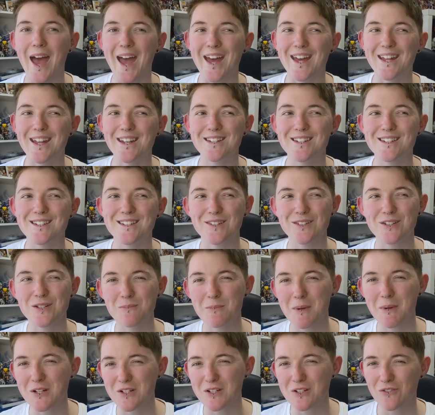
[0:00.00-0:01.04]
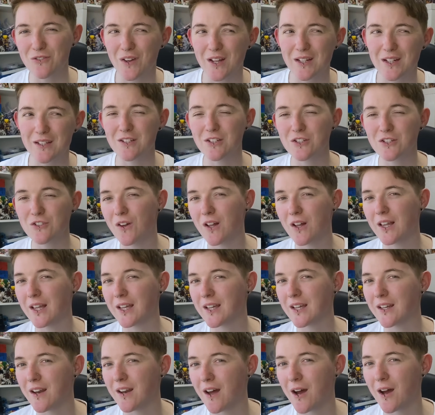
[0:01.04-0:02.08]
And not to mention the fact it just felt
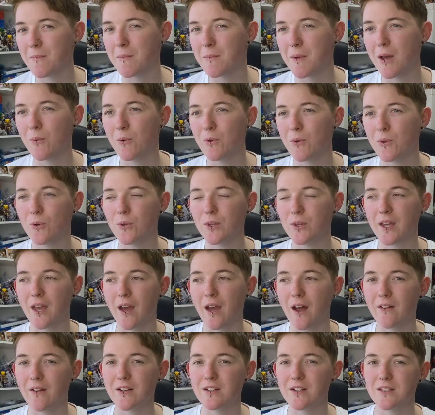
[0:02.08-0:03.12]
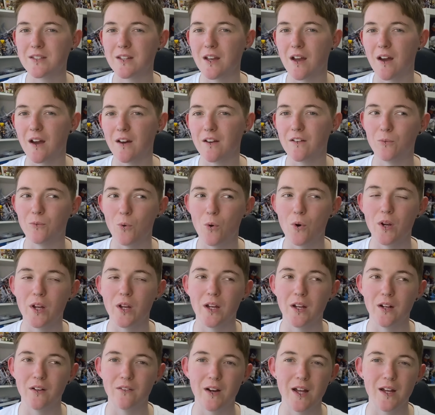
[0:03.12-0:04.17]
like a nightmare with all the characters kind of
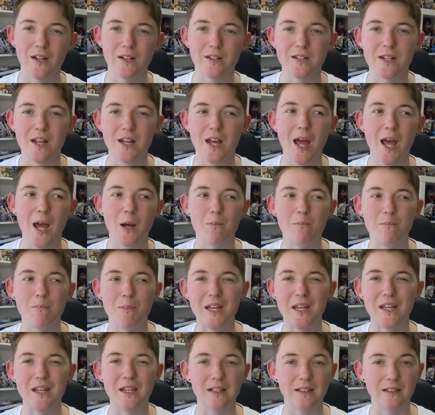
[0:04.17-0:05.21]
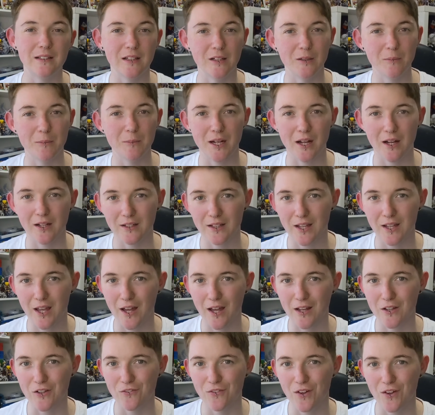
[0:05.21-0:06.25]
walking around being a little bit
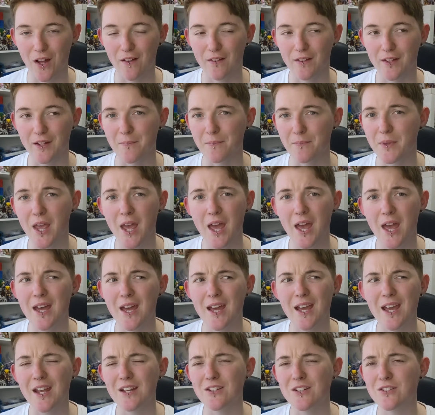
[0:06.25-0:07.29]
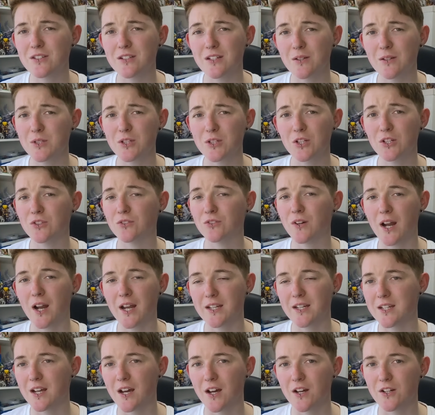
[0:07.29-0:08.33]
uncanny valley. It just it was a
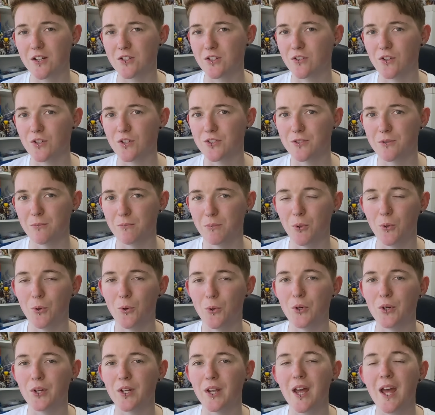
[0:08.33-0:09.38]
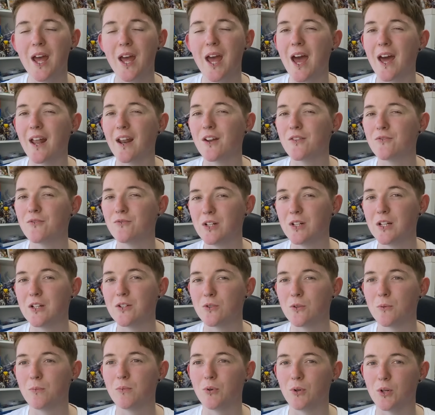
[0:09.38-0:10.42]
great touch across the board, and I really
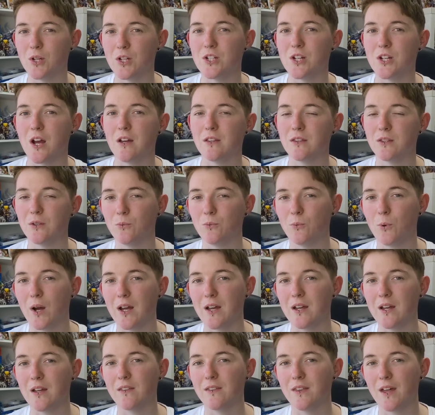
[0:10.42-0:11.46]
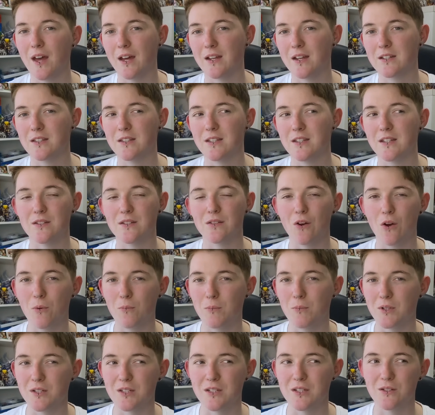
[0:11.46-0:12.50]
do appreciate the way that this
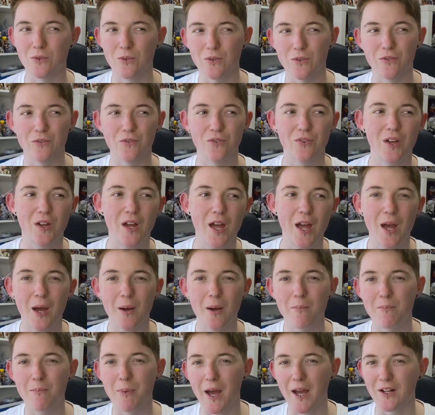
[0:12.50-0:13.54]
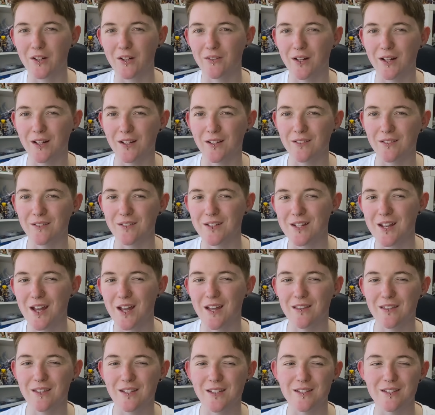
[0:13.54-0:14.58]
ominous sort of background
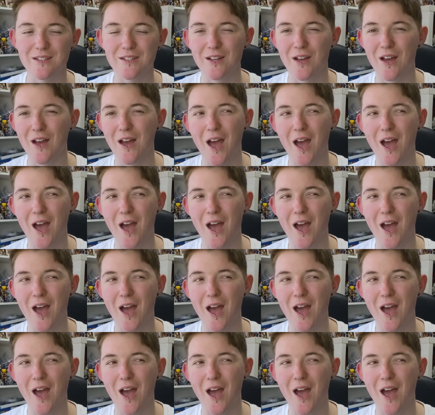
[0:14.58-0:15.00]
and this